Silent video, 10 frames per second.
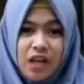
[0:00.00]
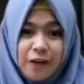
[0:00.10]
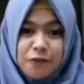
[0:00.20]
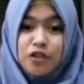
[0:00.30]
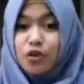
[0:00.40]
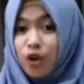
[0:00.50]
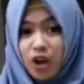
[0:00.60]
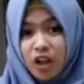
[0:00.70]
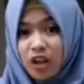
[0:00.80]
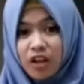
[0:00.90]
After
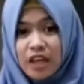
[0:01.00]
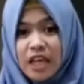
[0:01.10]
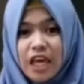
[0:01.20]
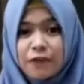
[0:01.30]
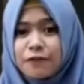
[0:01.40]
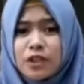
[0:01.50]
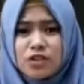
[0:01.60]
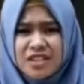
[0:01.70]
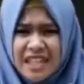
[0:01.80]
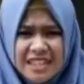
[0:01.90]
all, if you
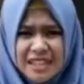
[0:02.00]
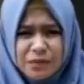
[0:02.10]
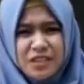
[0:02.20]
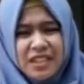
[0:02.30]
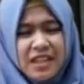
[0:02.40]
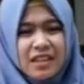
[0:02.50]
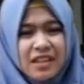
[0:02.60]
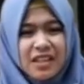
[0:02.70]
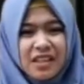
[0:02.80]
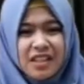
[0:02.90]
say something,
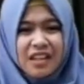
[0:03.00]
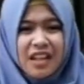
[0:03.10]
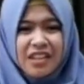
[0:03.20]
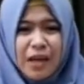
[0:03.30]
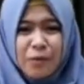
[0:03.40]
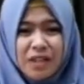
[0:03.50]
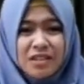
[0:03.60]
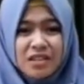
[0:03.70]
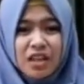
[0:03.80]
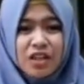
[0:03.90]
that
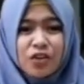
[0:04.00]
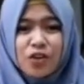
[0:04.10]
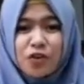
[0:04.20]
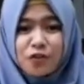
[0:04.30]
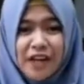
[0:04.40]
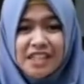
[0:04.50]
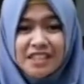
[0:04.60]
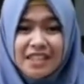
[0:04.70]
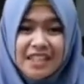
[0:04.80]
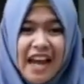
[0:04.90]
means you conveyed
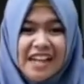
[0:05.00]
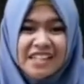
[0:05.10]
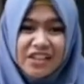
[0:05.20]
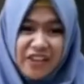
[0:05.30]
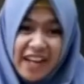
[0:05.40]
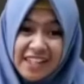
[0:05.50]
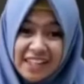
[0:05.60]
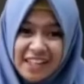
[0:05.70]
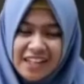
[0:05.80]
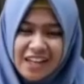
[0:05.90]
an idea, right?
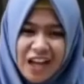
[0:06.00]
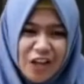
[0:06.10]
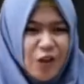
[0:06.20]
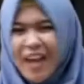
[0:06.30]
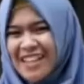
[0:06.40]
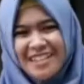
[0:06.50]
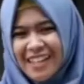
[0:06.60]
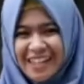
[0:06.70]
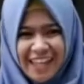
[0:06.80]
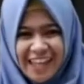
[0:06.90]
Not
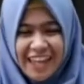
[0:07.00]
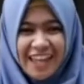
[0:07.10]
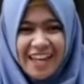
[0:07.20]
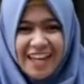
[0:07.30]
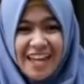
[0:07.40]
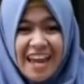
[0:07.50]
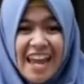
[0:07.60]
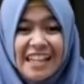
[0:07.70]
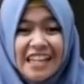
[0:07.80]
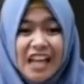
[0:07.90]
exactly.
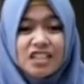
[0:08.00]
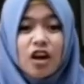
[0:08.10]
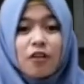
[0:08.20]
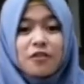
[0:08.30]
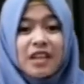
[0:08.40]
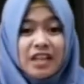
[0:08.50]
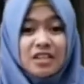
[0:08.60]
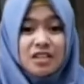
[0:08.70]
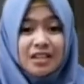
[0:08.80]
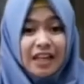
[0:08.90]
In the age of
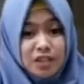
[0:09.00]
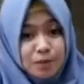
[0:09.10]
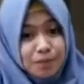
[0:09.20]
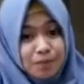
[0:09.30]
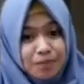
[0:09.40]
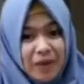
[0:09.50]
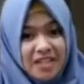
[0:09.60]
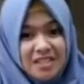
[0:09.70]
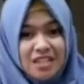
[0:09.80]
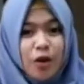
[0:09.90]

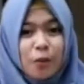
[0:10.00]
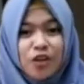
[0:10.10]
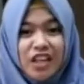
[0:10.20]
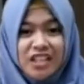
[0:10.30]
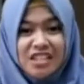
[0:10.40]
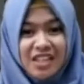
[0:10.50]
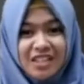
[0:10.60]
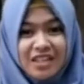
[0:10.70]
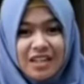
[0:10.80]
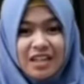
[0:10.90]
text-based
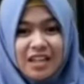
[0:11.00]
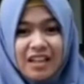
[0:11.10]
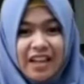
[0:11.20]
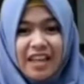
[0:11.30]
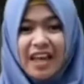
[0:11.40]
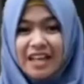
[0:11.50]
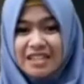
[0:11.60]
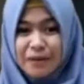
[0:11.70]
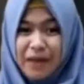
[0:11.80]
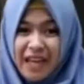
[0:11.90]
communication, like
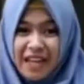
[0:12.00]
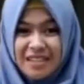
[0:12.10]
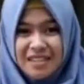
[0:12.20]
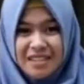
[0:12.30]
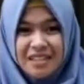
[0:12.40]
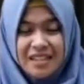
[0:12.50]
SMS,